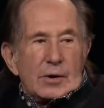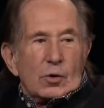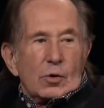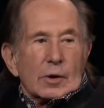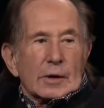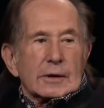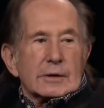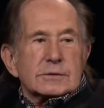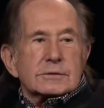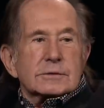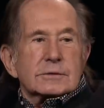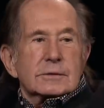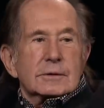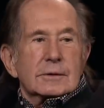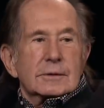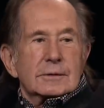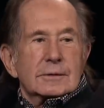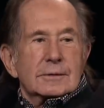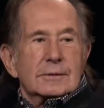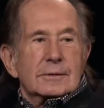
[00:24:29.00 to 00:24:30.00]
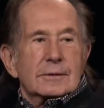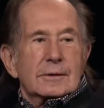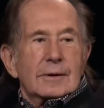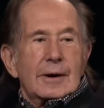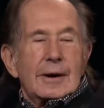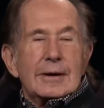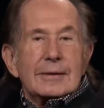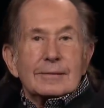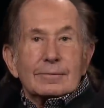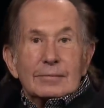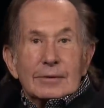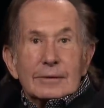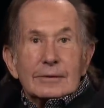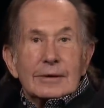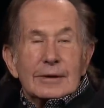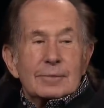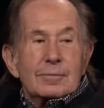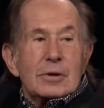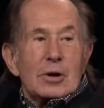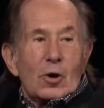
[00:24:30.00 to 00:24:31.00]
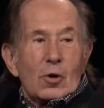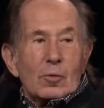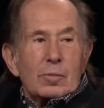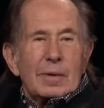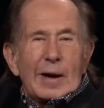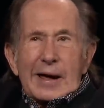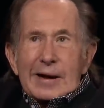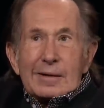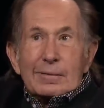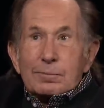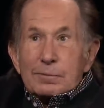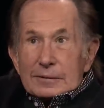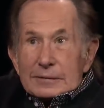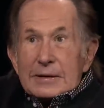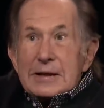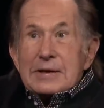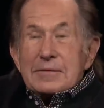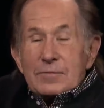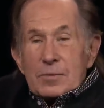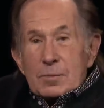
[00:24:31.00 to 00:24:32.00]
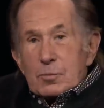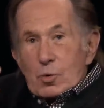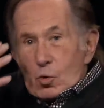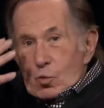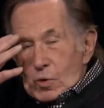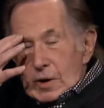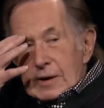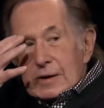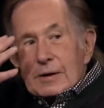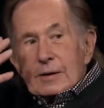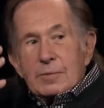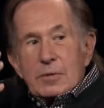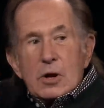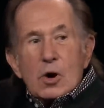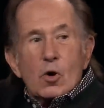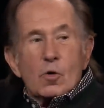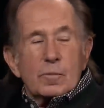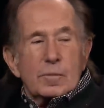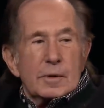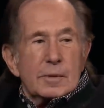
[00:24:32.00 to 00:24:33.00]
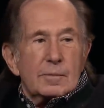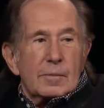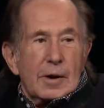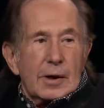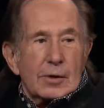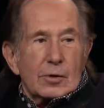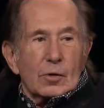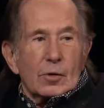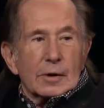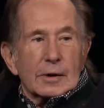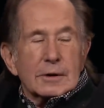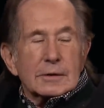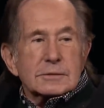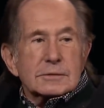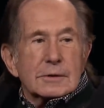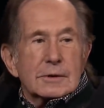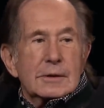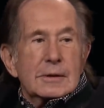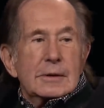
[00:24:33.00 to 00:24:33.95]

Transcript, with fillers: August. I, we're going to be open. I don't believe it, but we're going to be open by August.